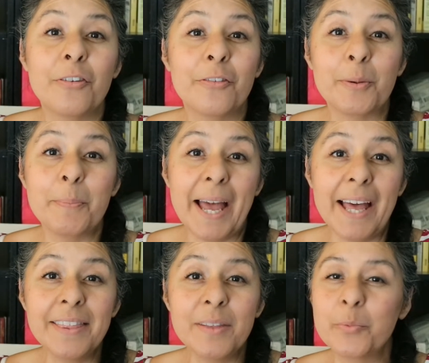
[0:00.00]
For
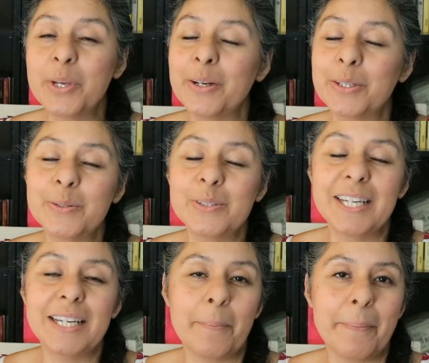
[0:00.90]
math, we are
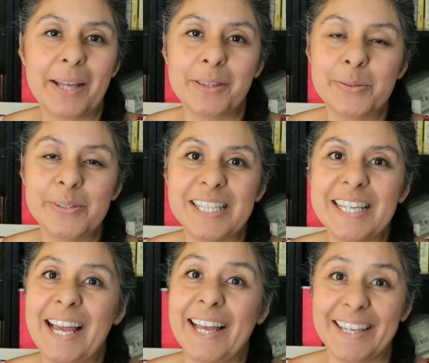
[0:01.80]
using
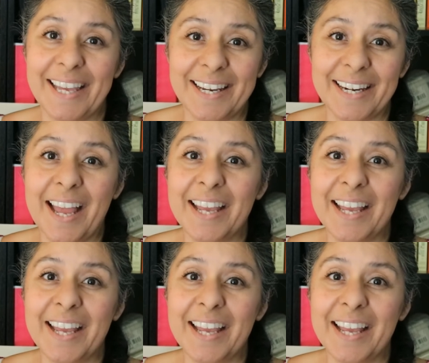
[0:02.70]
Matthew-C again.